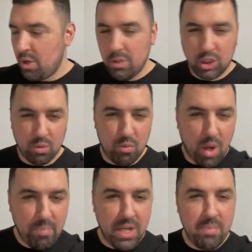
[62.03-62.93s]
to
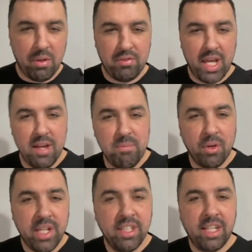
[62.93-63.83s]
rob people of their
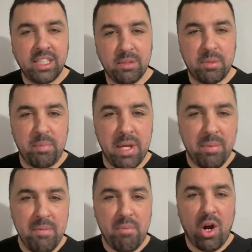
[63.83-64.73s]
money? Like, the people
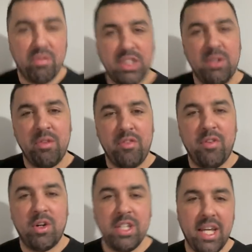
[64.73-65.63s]
in poverty, who the
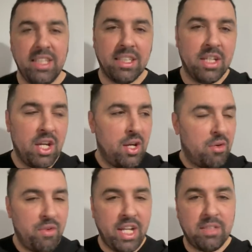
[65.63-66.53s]
fuck are they to
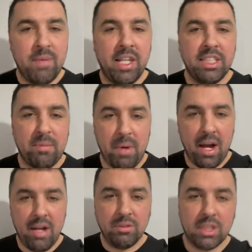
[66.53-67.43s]
raise millions of
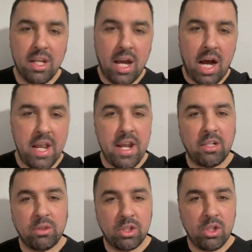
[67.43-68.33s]
pounds? And then that
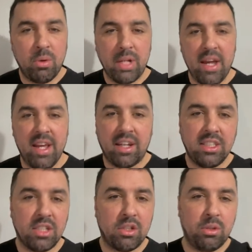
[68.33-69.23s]
doesn't go directly to
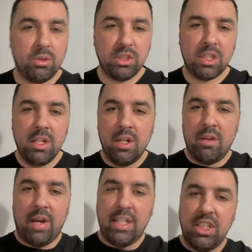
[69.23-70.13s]
the cause,
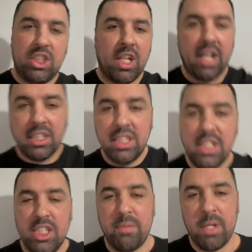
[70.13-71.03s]
right? These charities
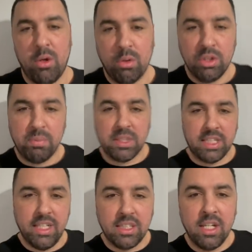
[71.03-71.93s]
need to be
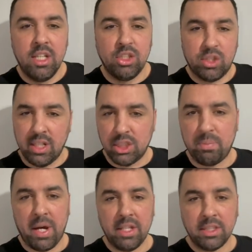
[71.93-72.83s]
100%
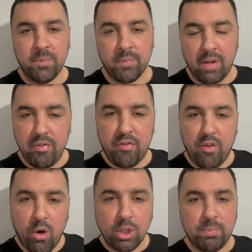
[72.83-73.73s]
transparent. They're
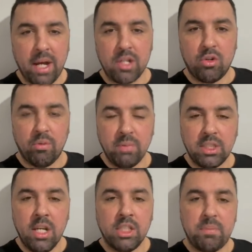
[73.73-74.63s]
forced by the government
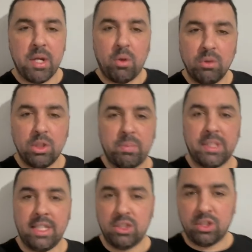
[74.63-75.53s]
to be
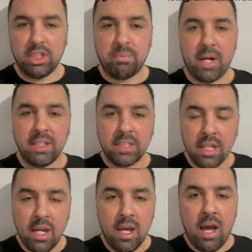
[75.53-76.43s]
100% transparent.
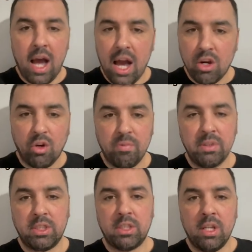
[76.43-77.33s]
Our
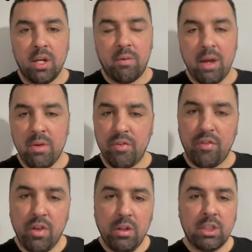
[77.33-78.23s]
government, right,
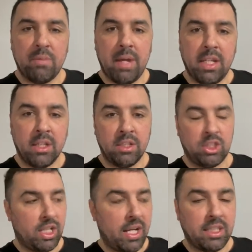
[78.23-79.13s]
refuse to make
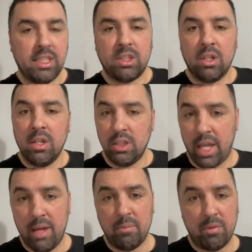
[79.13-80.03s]
charities
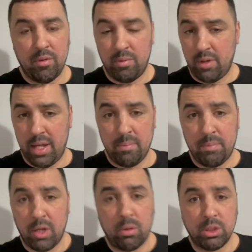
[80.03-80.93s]
be
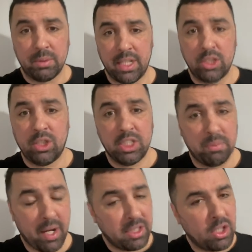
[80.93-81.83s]
100%
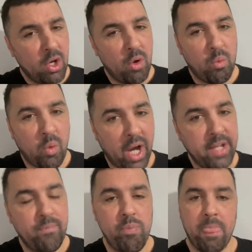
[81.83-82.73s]
transparent.
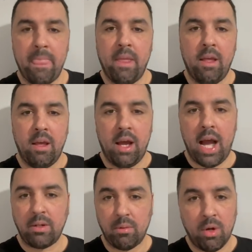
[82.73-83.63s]
Why? I
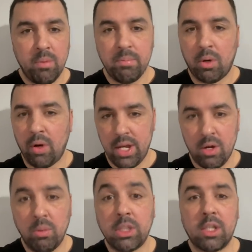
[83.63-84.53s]
don't know. But all I
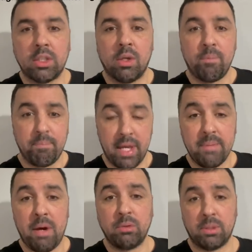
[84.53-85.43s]
know is that there's big
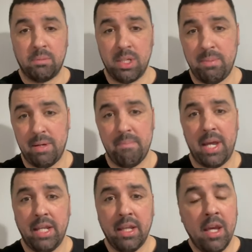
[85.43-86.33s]
amounts of money being
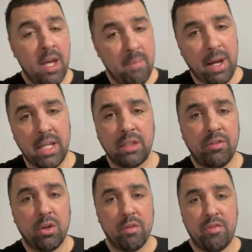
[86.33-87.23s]
made by these
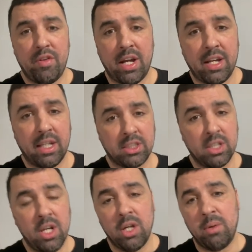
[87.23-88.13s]
fucking fat cats
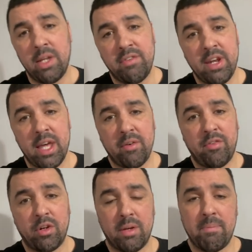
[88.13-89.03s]
who are living in their
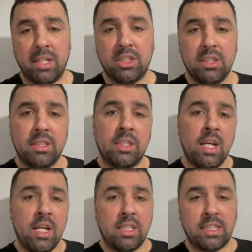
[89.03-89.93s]
fucking mansions,
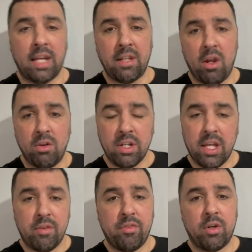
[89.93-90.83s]
sailing along in
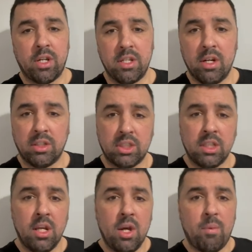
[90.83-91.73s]
their fucking yachts,
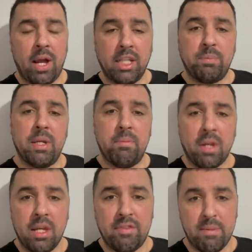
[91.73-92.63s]
while these people are
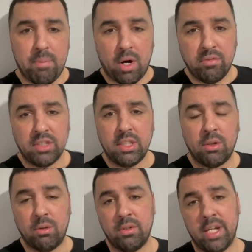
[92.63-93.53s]
living in poverty,
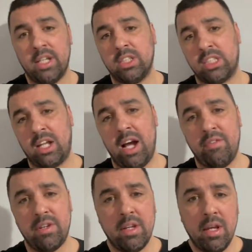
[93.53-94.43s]
hungry,
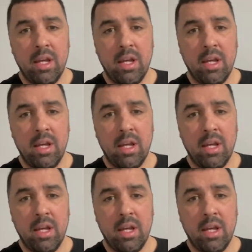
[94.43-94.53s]
starving.